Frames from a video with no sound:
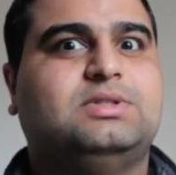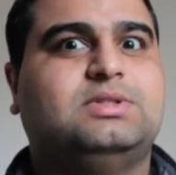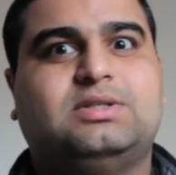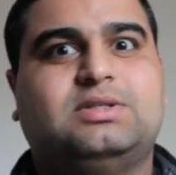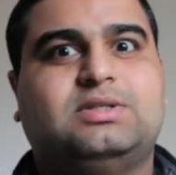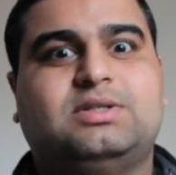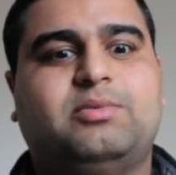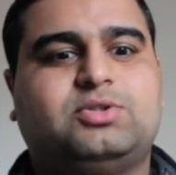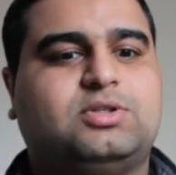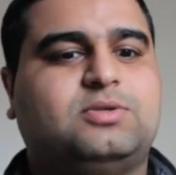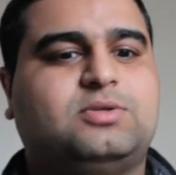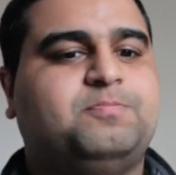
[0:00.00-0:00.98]
I'm not sure.
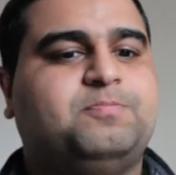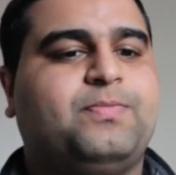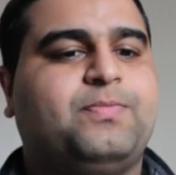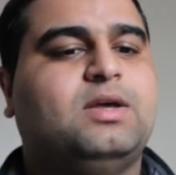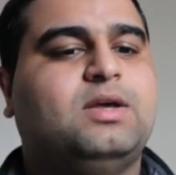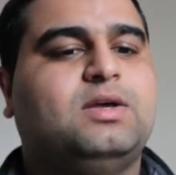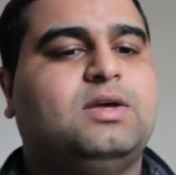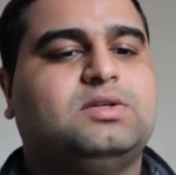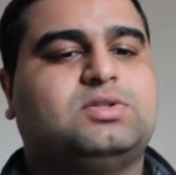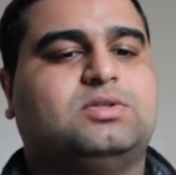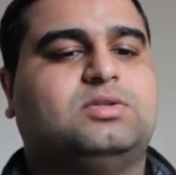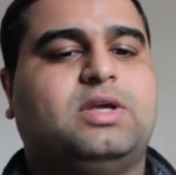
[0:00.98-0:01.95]
So
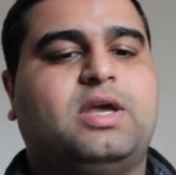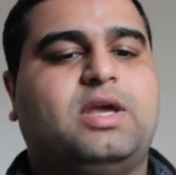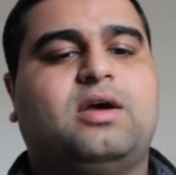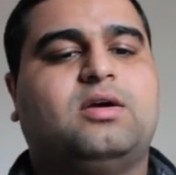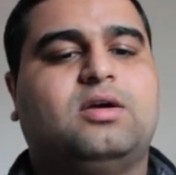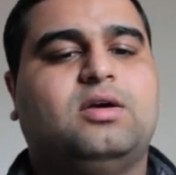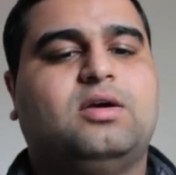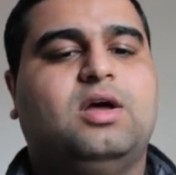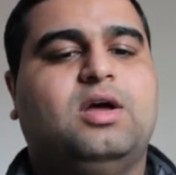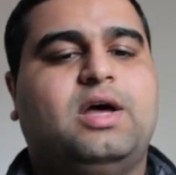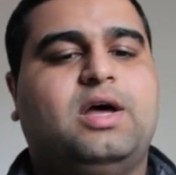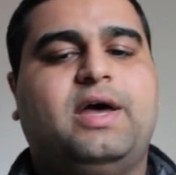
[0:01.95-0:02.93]
yeah,
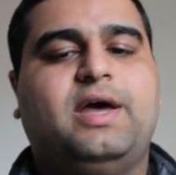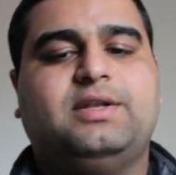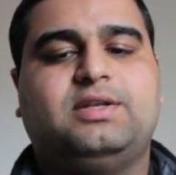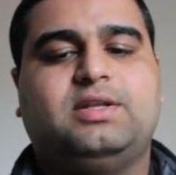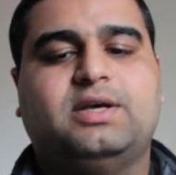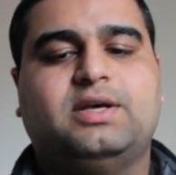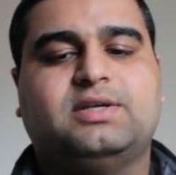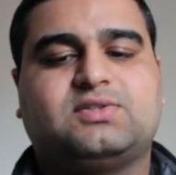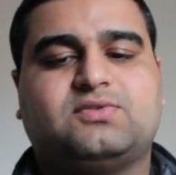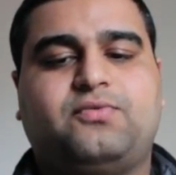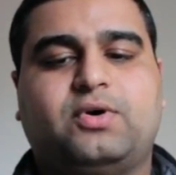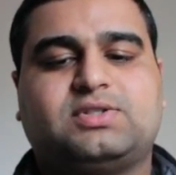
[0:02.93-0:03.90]
and his
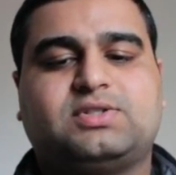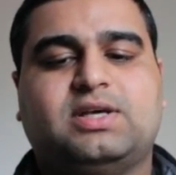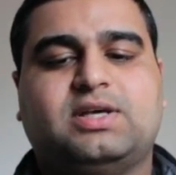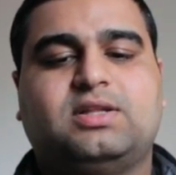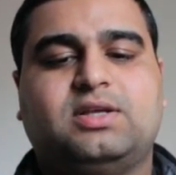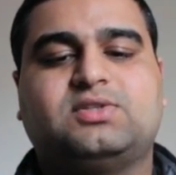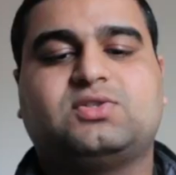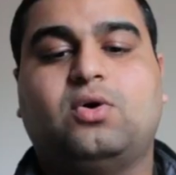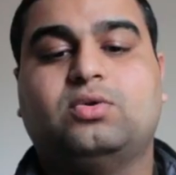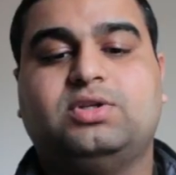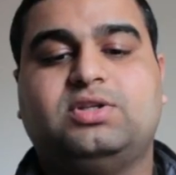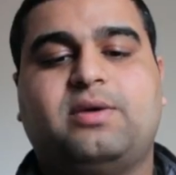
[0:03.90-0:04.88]
first skill, his
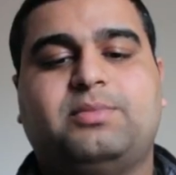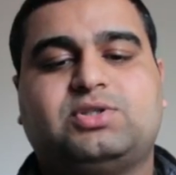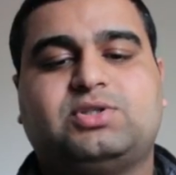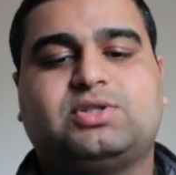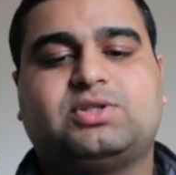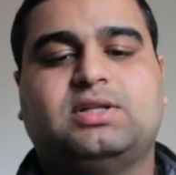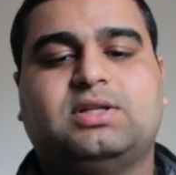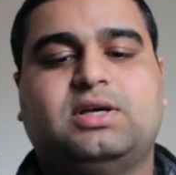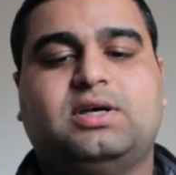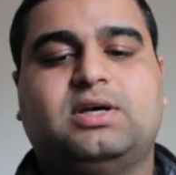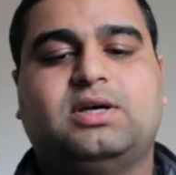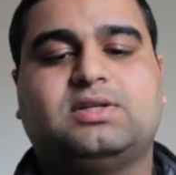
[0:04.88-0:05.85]
only damage skill,
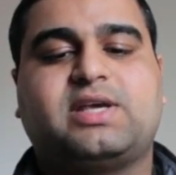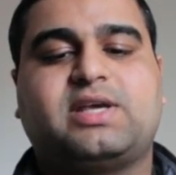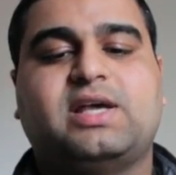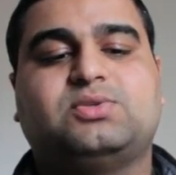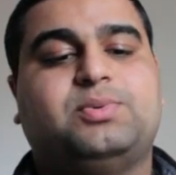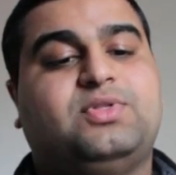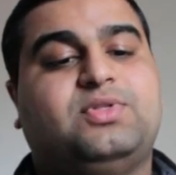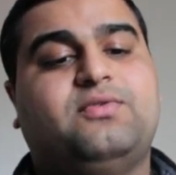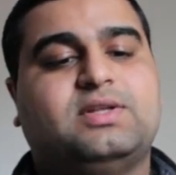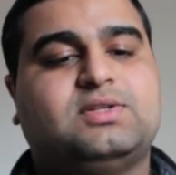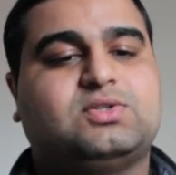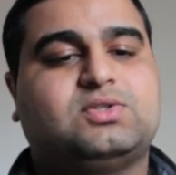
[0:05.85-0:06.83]
scales with
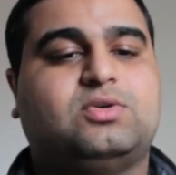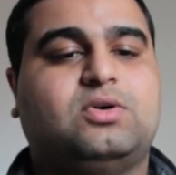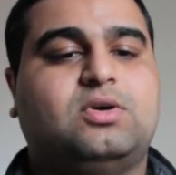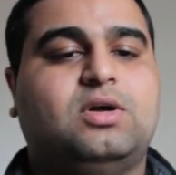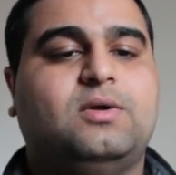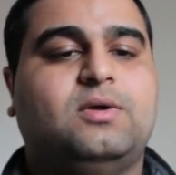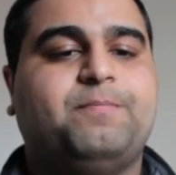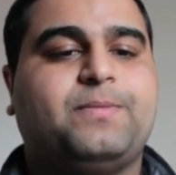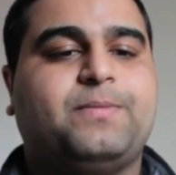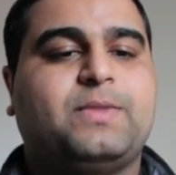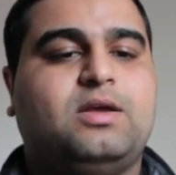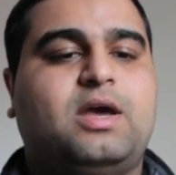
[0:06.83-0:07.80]
defense. So
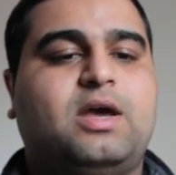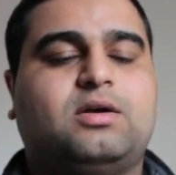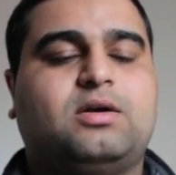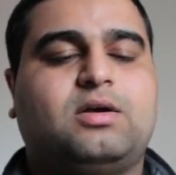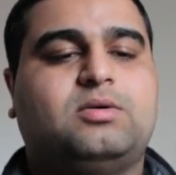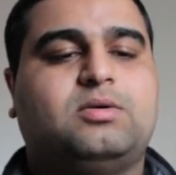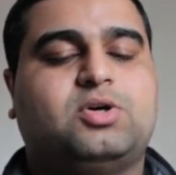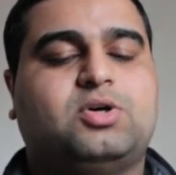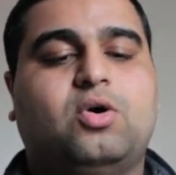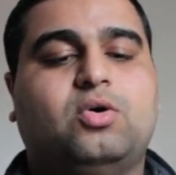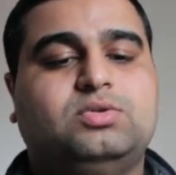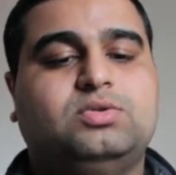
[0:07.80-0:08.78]
yeah,
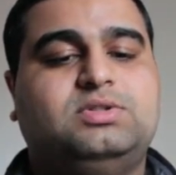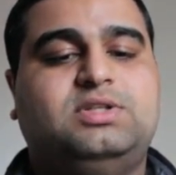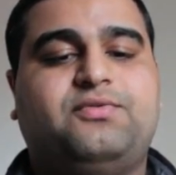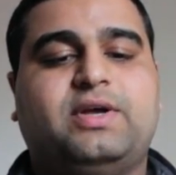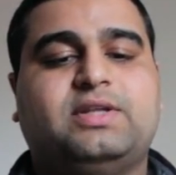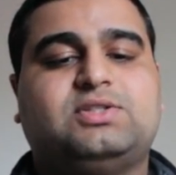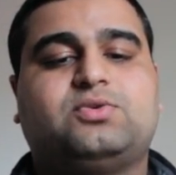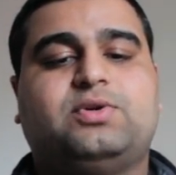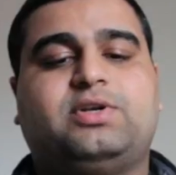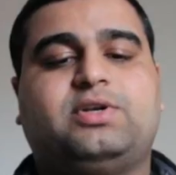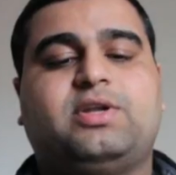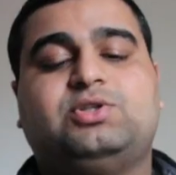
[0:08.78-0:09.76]
go defense, crit
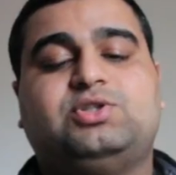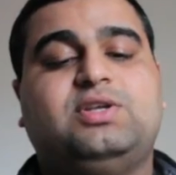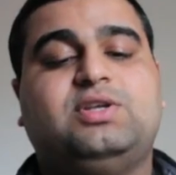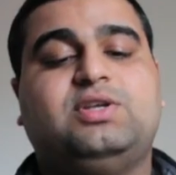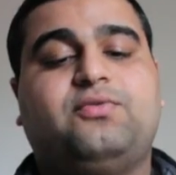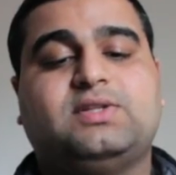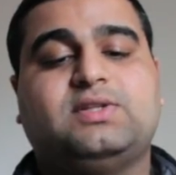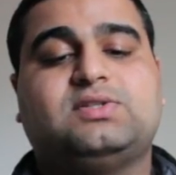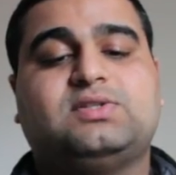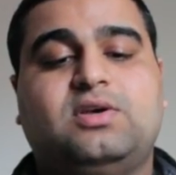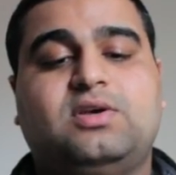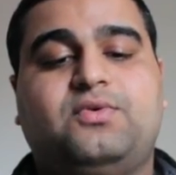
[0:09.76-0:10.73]
damage, defense
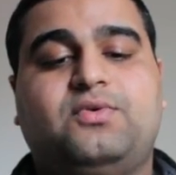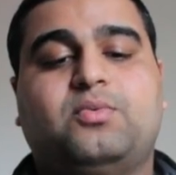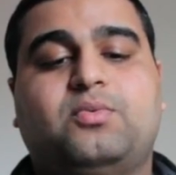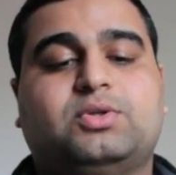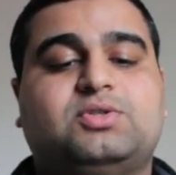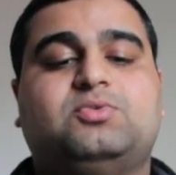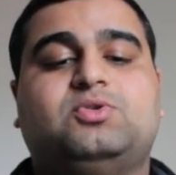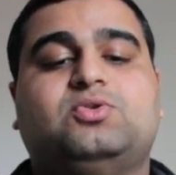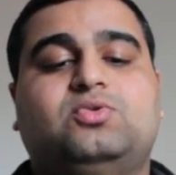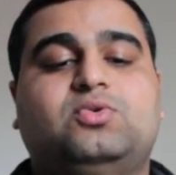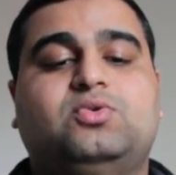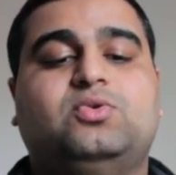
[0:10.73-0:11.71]
if you want him to
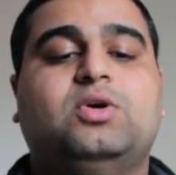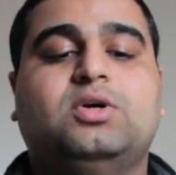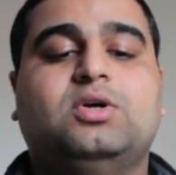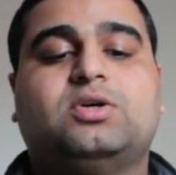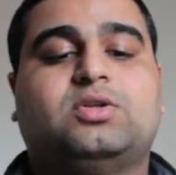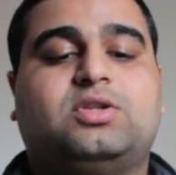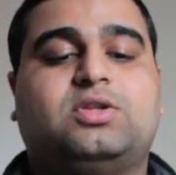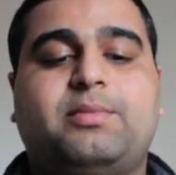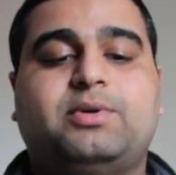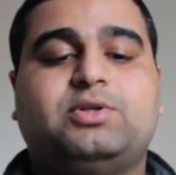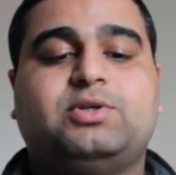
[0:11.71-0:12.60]
do good damage,